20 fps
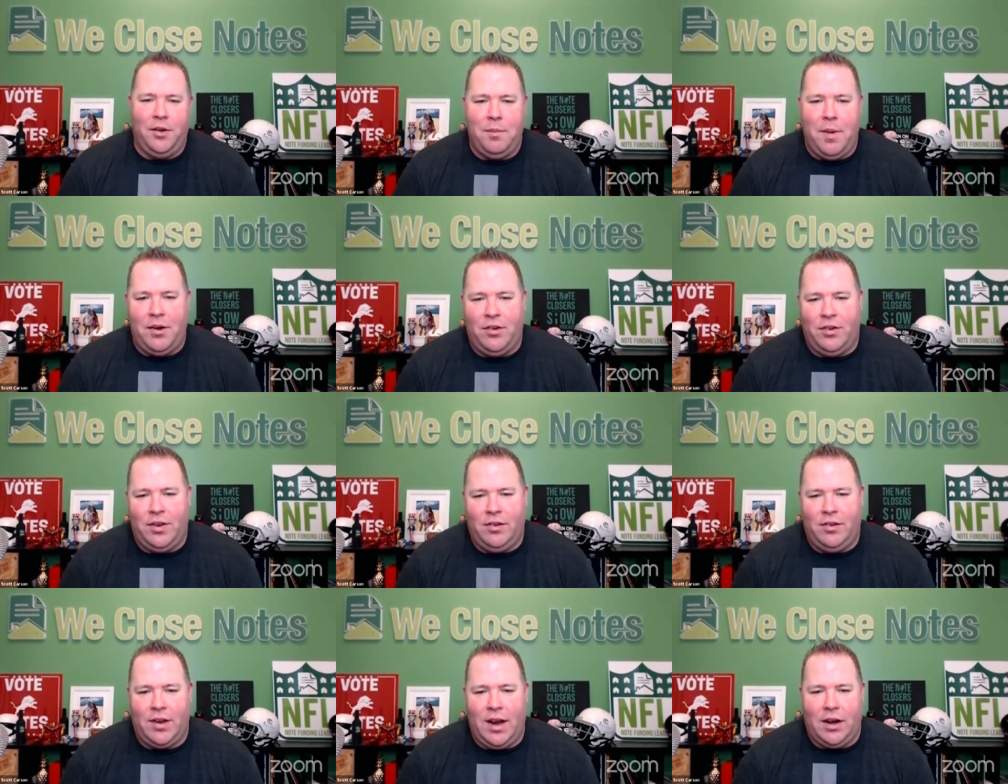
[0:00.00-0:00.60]
It
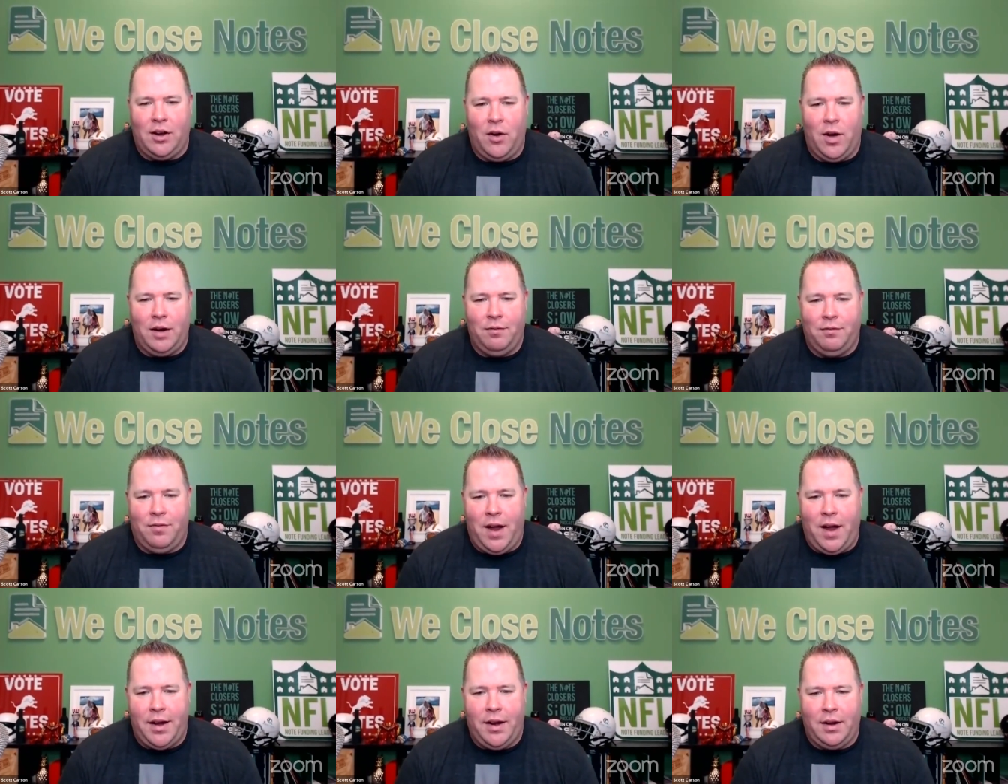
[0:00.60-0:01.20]
mentions he's got to go out and
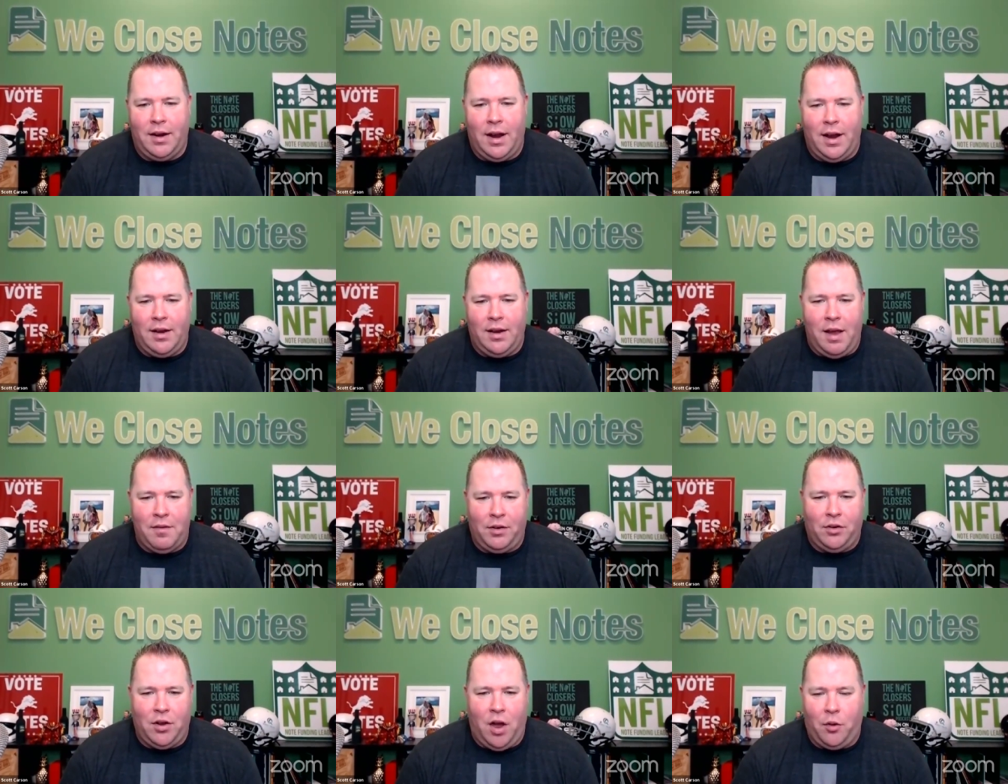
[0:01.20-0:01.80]
find and
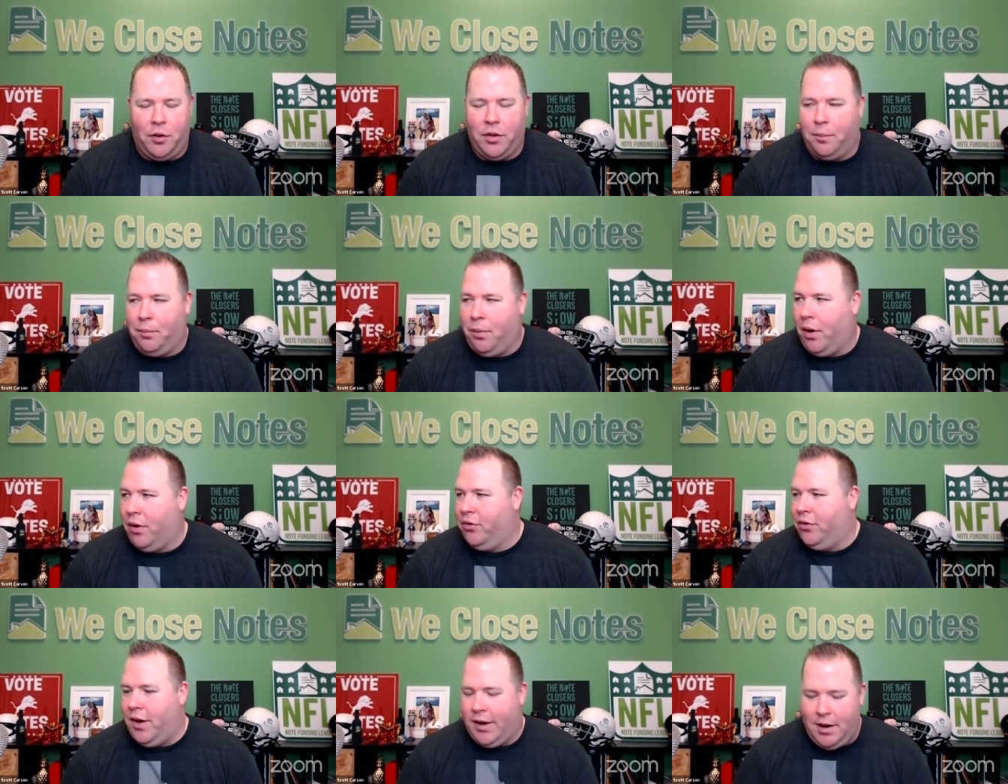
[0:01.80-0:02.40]
have a talk with a
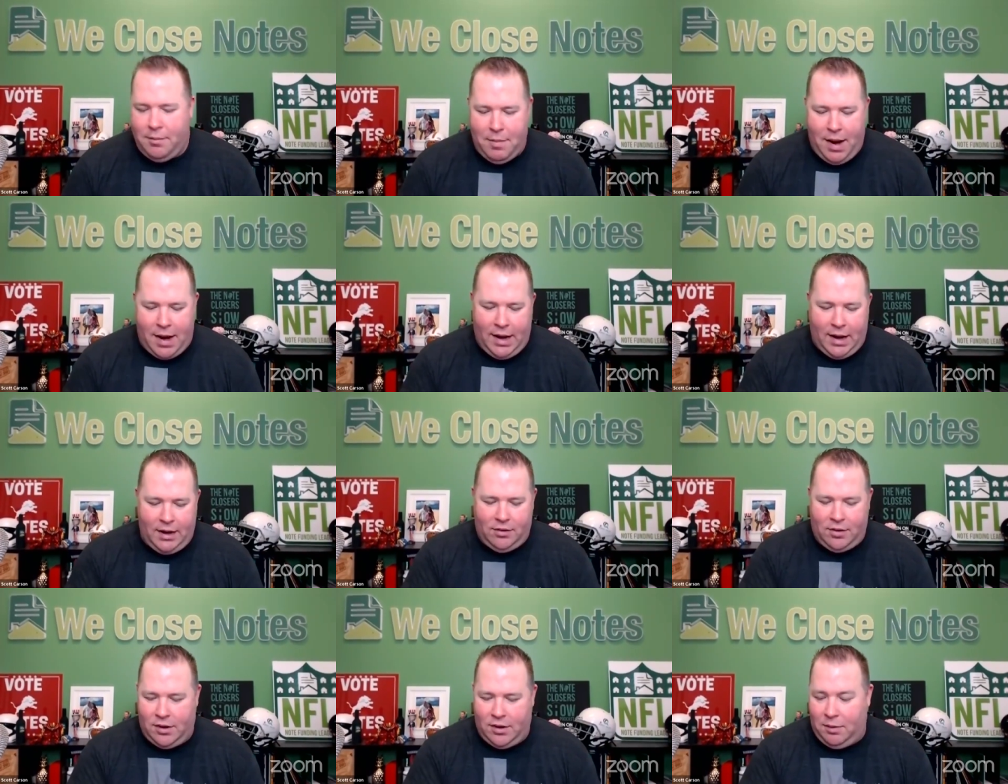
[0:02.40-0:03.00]
person that didn't make
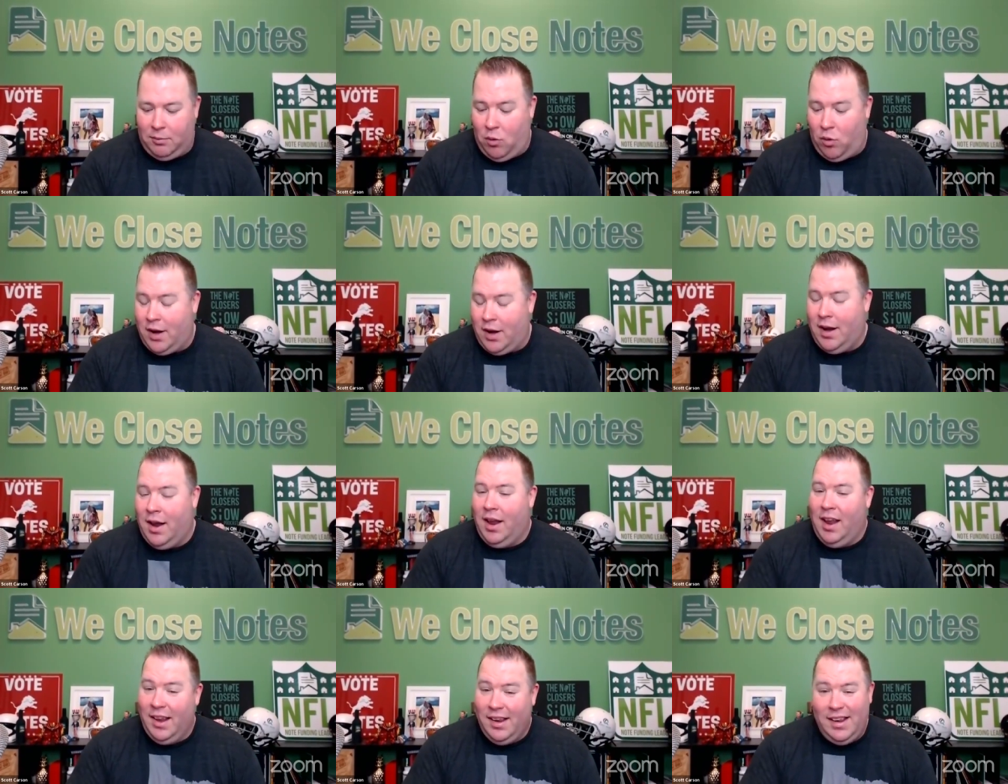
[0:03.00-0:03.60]
it Sunday morning
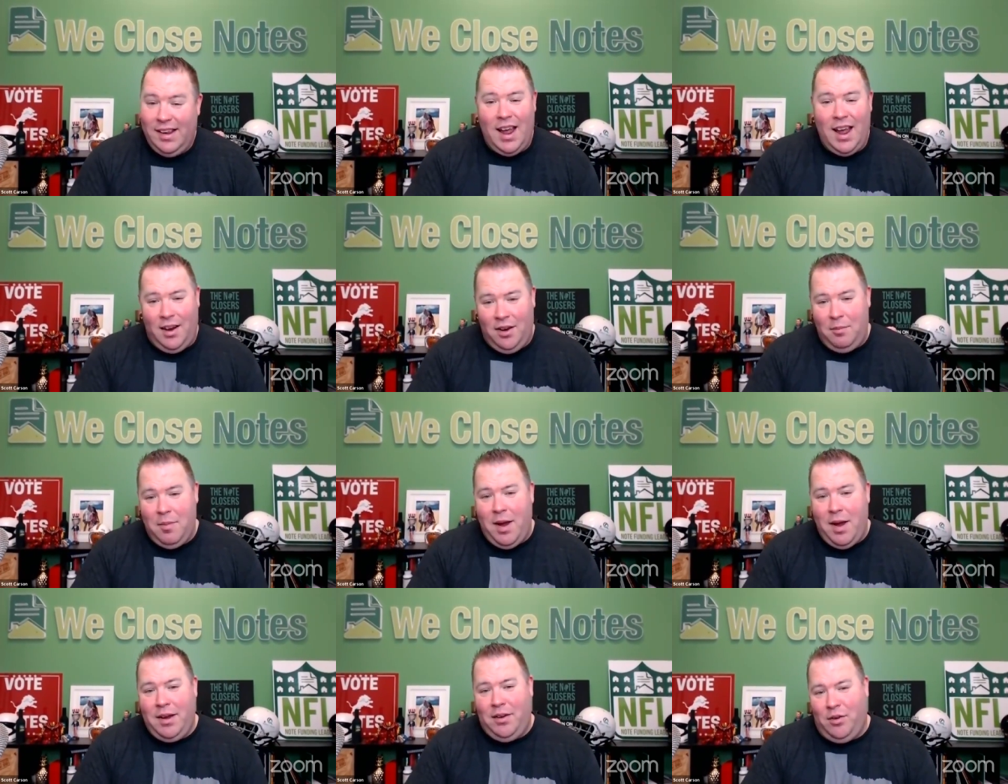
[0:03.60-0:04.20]
yeah,
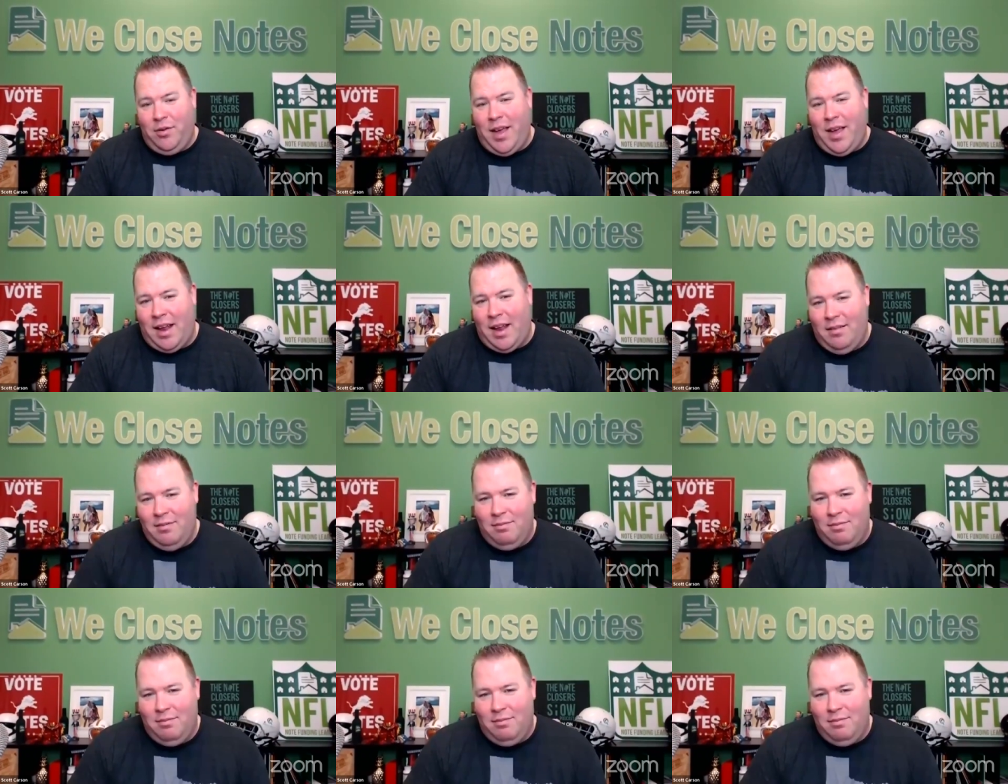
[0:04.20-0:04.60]
you might do that.